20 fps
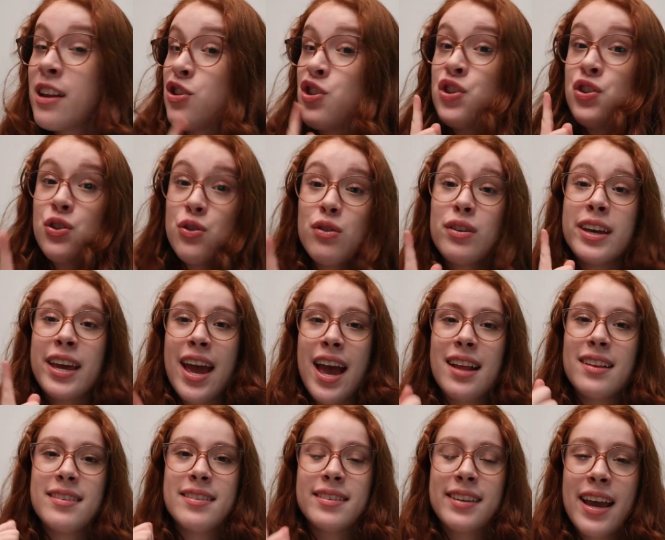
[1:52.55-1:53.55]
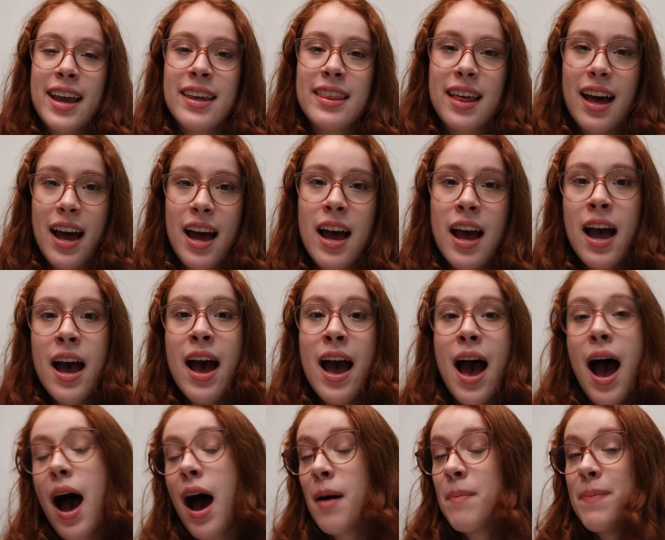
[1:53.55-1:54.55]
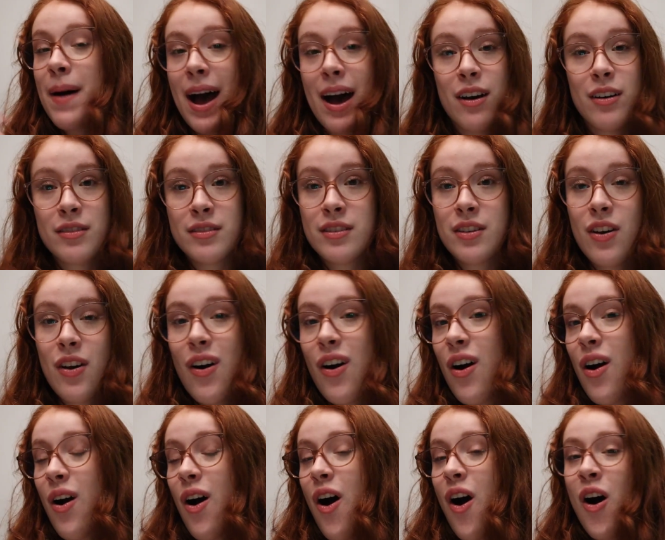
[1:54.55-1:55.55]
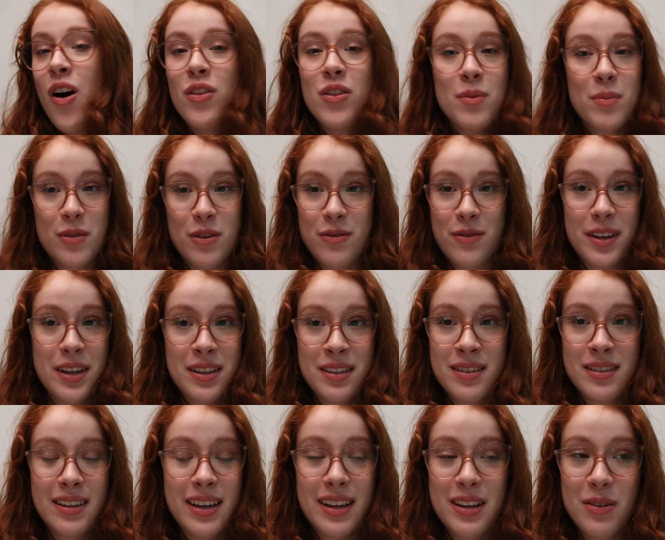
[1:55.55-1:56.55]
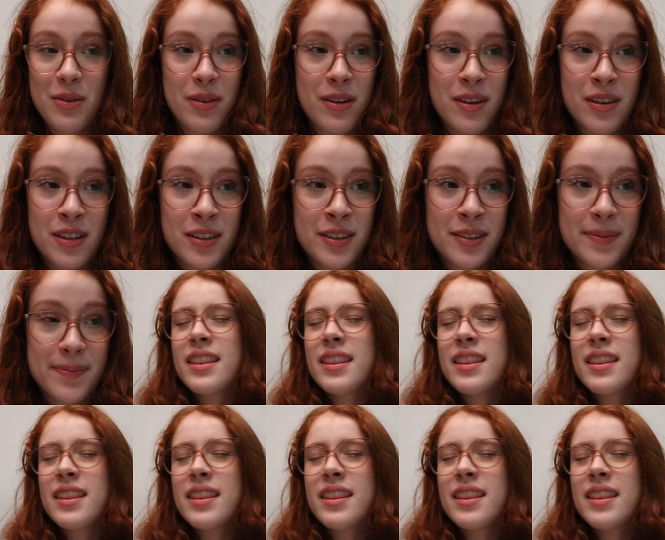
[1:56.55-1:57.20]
and you can't say that about all the movies in the world.